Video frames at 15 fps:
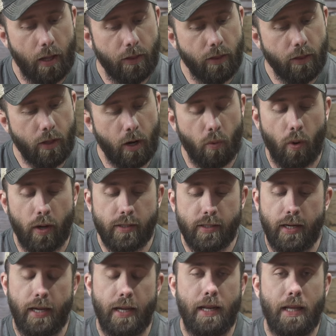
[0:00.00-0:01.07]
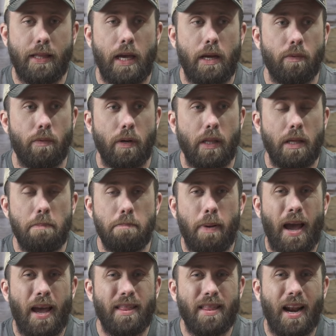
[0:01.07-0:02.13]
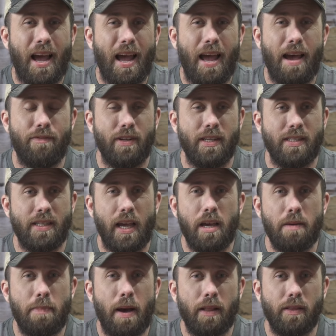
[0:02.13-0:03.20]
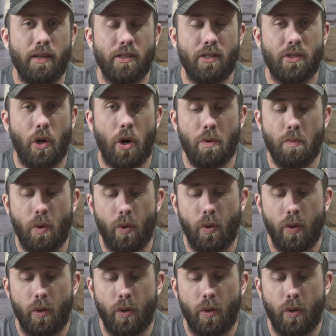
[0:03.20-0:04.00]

There wasn't anything really bad that I have to say about this thermal,